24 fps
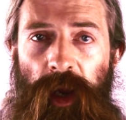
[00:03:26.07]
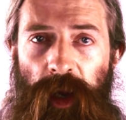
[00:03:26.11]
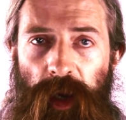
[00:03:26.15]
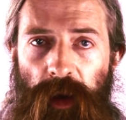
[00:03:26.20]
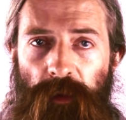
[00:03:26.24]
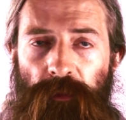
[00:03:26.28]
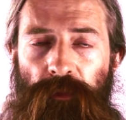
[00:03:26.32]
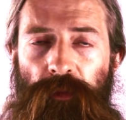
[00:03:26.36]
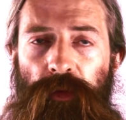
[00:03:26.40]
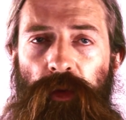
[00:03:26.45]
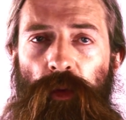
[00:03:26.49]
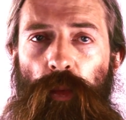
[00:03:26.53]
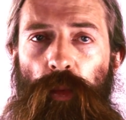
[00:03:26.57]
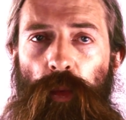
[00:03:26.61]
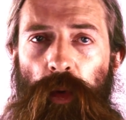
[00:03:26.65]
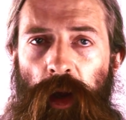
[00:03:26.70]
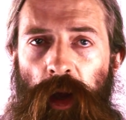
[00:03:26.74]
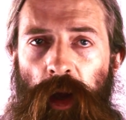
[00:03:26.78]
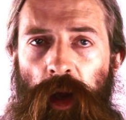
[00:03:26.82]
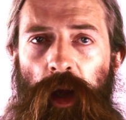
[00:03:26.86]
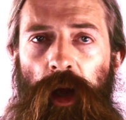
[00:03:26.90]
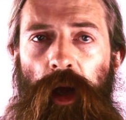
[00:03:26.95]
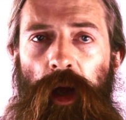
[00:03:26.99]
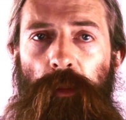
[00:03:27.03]
If there
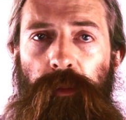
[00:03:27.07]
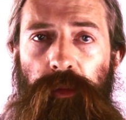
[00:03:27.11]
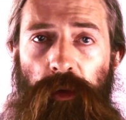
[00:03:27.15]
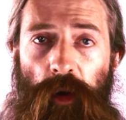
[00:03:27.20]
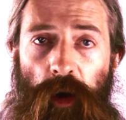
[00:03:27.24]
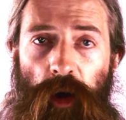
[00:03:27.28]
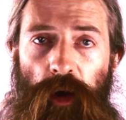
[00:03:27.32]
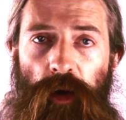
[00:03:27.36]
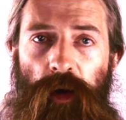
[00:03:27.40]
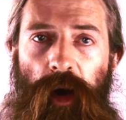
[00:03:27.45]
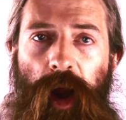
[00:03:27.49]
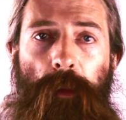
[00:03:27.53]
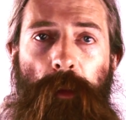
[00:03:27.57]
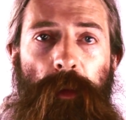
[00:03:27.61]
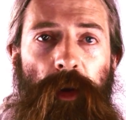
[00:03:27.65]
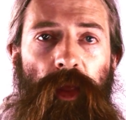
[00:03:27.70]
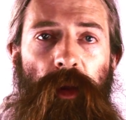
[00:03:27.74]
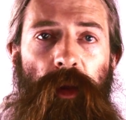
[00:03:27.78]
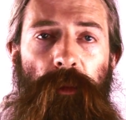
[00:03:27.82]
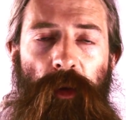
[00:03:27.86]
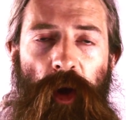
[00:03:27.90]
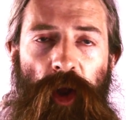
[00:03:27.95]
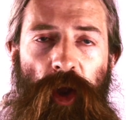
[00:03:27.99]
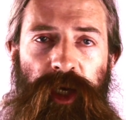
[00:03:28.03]
were a program
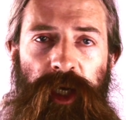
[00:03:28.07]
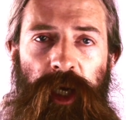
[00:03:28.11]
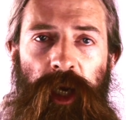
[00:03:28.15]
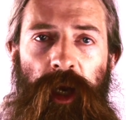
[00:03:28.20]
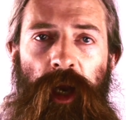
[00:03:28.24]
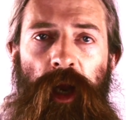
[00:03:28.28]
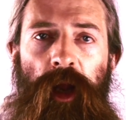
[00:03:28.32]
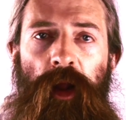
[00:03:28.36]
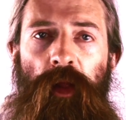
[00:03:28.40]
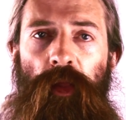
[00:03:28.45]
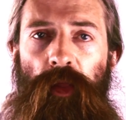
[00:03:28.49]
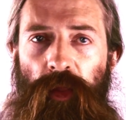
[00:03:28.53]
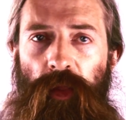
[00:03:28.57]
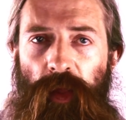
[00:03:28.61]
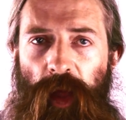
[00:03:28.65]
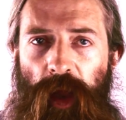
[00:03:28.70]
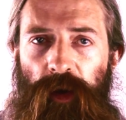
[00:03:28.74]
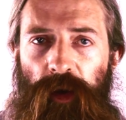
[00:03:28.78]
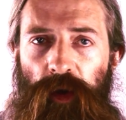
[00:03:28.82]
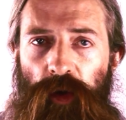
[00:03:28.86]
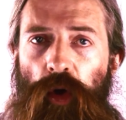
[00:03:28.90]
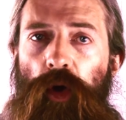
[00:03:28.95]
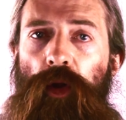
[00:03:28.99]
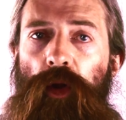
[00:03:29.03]
in the body
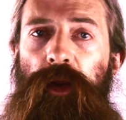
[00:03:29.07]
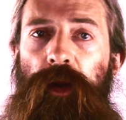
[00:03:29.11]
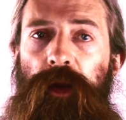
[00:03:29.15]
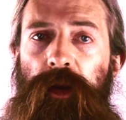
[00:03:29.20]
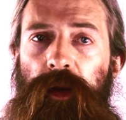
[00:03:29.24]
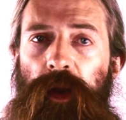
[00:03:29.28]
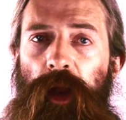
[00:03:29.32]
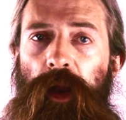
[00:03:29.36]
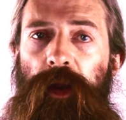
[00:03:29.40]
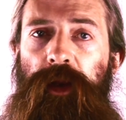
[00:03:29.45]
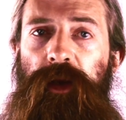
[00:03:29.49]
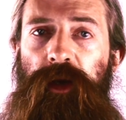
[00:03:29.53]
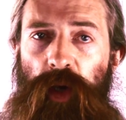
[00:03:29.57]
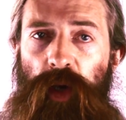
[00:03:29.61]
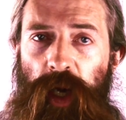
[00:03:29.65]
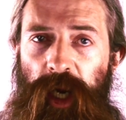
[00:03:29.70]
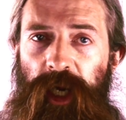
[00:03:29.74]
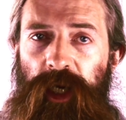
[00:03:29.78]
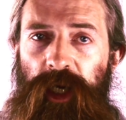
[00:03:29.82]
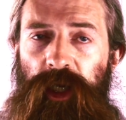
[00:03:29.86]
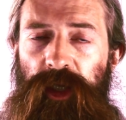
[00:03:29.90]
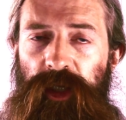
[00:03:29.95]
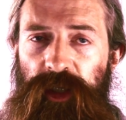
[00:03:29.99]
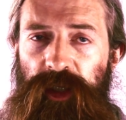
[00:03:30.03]
that causes us to
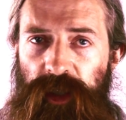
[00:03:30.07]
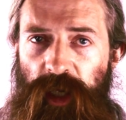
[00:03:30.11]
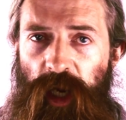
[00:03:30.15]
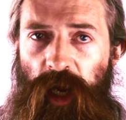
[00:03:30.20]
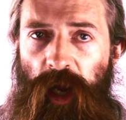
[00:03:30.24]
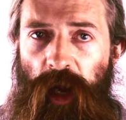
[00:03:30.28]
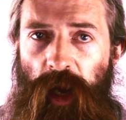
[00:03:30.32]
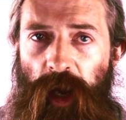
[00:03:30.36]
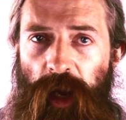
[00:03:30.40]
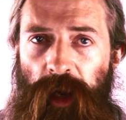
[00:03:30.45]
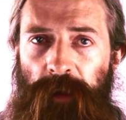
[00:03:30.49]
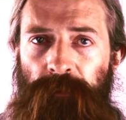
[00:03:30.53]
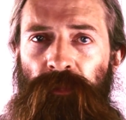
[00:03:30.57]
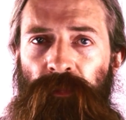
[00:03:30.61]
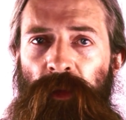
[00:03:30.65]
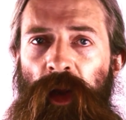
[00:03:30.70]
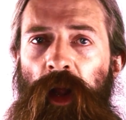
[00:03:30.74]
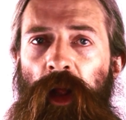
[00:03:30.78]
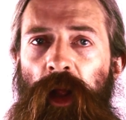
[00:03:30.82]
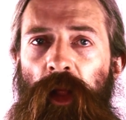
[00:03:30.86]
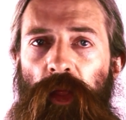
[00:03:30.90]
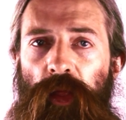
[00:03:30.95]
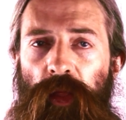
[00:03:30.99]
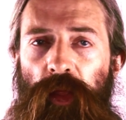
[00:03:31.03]
age and die,
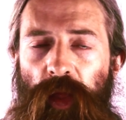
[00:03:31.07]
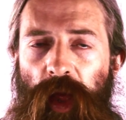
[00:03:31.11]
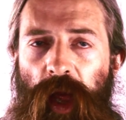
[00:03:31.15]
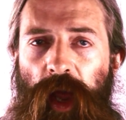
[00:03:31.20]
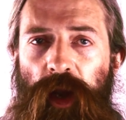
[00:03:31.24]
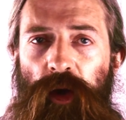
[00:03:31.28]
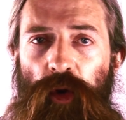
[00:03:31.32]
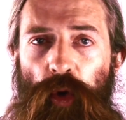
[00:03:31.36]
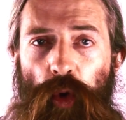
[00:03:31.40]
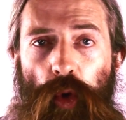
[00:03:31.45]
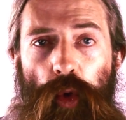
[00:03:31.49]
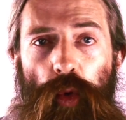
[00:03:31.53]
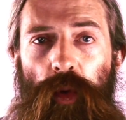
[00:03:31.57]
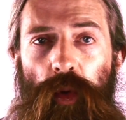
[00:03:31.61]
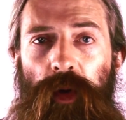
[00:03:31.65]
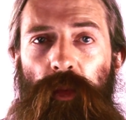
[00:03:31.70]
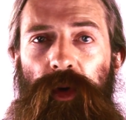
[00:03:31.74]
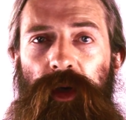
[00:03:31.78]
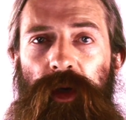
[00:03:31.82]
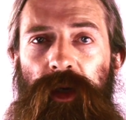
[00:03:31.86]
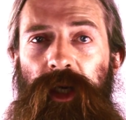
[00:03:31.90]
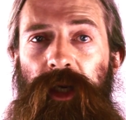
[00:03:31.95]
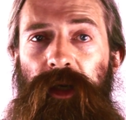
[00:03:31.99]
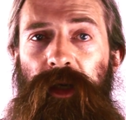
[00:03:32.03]
then all we
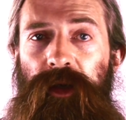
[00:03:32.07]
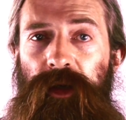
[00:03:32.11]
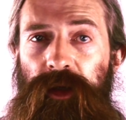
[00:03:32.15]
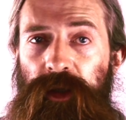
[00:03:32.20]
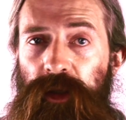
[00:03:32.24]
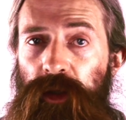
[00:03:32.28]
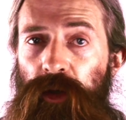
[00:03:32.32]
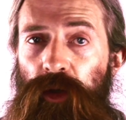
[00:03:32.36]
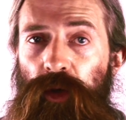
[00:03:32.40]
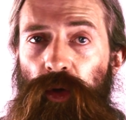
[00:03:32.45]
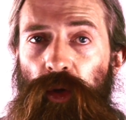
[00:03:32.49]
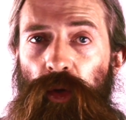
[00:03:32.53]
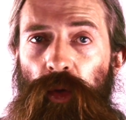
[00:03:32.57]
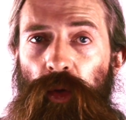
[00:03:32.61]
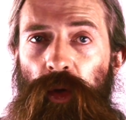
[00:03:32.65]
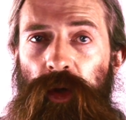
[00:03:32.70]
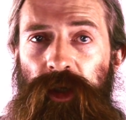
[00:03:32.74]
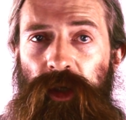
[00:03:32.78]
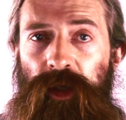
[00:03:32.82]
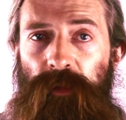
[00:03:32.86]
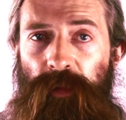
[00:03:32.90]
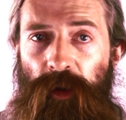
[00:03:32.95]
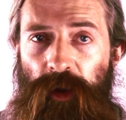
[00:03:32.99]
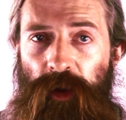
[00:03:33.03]
would need to do
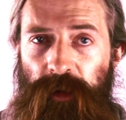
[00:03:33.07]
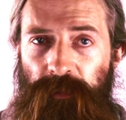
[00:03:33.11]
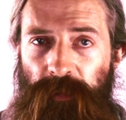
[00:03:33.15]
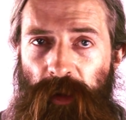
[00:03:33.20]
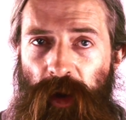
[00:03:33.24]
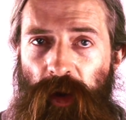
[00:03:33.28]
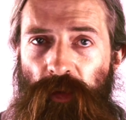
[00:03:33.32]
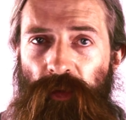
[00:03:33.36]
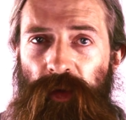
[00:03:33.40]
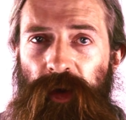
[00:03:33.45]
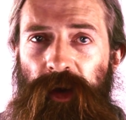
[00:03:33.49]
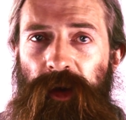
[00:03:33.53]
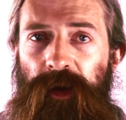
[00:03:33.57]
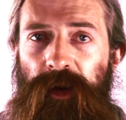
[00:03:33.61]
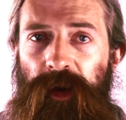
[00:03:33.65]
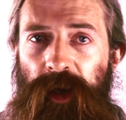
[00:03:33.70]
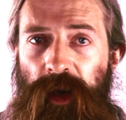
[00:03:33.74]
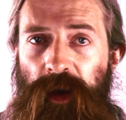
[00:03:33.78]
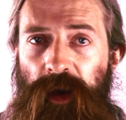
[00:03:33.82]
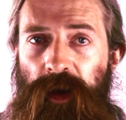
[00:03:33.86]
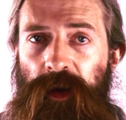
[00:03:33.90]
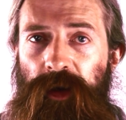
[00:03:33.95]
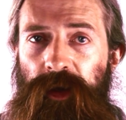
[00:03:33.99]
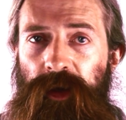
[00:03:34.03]
to postpone the
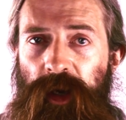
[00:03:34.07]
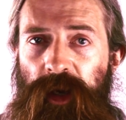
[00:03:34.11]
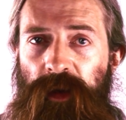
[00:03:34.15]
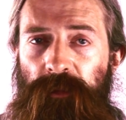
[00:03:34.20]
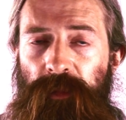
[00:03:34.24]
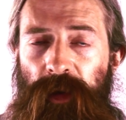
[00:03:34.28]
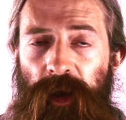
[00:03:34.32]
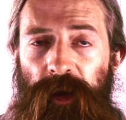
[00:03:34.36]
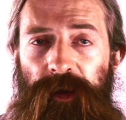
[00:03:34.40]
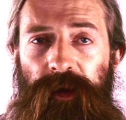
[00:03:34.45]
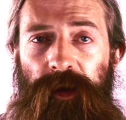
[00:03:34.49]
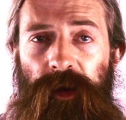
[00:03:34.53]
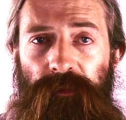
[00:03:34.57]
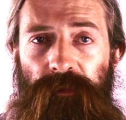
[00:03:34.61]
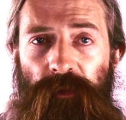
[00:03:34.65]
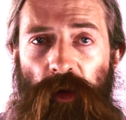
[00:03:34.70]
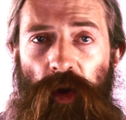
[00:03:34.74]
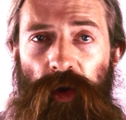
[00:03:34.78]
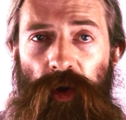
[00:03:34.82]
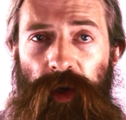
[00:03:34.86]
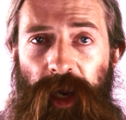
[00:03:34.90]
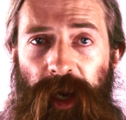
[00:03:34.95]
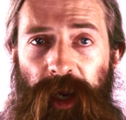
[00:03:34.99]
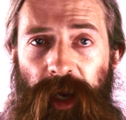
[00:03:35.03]
diseases and disabilities of
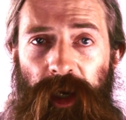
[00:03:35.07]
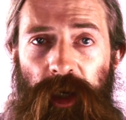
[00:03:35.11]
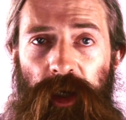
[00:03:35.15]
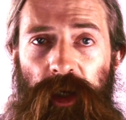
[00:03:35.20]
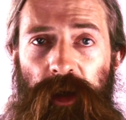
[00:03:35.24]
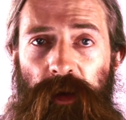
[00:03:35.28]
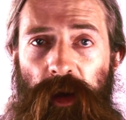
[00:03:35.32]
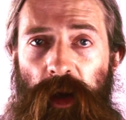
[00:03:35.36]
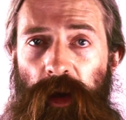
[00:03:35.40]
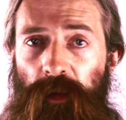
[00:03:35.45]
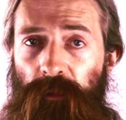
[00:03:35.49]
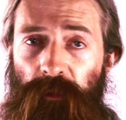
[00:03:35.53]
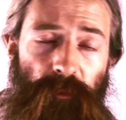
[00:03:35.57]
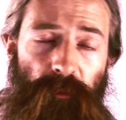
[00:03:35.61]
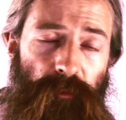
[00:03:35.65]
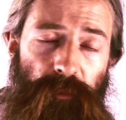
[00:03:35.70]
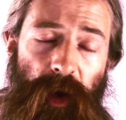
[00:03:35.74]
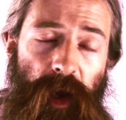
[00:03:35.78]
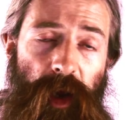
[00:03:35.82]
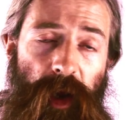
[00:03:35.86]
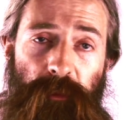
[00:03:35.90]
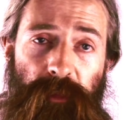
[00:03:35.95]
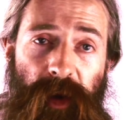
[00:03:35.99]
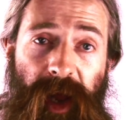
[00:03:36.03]
old age,
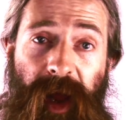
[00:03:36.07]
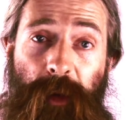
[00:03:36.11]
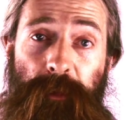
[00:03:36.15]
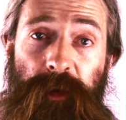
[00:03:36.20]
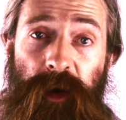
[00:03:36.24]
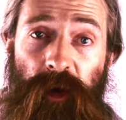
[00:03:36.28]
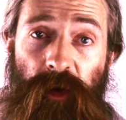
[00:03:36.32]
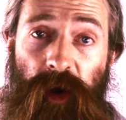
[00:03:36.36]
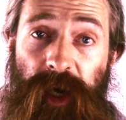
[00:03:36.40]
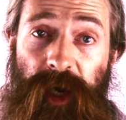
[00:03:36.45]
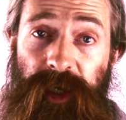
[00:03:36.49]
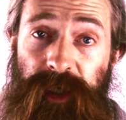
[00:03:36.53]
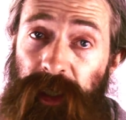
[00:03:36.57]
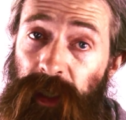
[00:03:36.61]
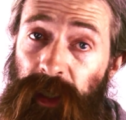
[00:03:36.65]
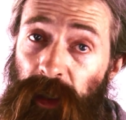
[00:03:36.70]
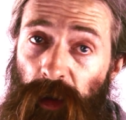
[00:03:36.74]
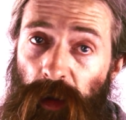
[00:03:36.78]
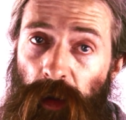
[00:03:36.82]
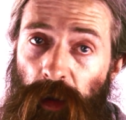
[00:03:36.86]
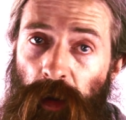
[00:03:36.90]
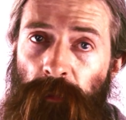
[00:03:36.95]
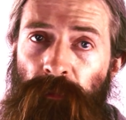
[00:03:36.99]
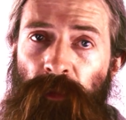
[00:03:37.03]
by perhaps a great
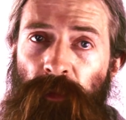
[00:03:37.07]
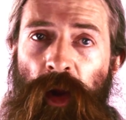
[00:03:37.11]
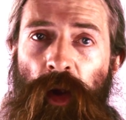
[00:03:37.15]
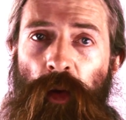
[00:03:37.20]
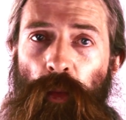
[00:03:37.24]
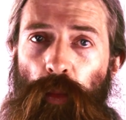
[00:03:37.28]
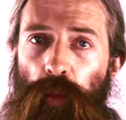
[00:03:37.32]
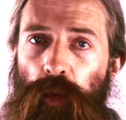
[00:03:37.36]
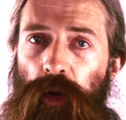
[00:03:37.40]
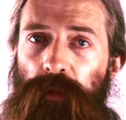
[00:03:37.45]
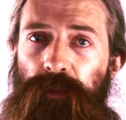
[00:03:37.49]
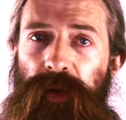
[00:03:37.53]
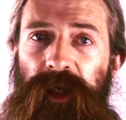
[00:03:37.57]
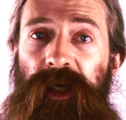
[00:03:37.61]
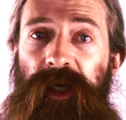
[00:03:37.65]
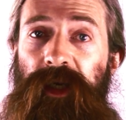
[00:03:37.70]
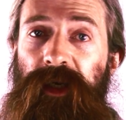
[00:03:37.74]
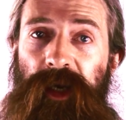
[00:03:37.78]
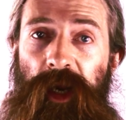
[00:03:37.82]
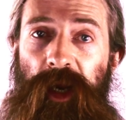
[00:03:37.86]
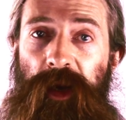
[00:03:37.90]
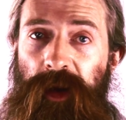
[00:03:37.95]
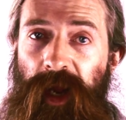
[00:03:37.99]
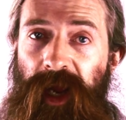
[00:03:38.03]
deal, would be to
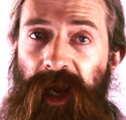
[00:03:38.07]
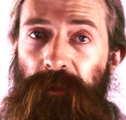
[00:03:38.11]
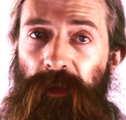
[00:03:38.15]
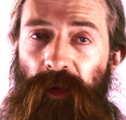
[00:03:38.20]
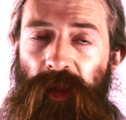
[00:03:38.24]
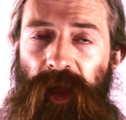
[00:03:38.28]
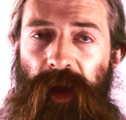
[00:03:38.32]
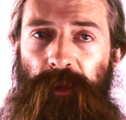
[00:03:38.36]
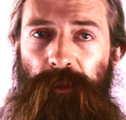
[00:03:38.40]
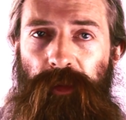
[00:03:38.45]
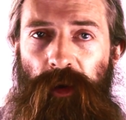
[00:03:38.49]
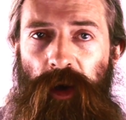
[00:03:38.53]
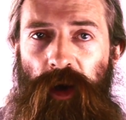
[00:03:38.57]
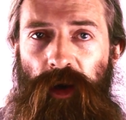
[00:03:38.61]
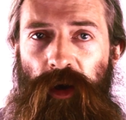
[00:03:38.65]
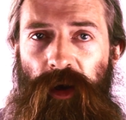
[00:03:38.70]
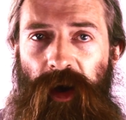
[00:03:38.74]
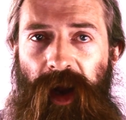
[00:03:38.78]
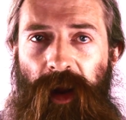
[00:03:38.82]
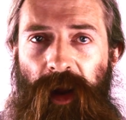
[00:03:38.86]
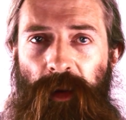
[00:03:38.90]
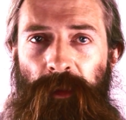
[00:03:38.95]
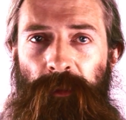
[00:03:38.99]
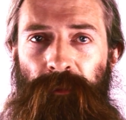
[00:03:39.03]
disable that
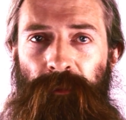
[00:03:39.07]
program.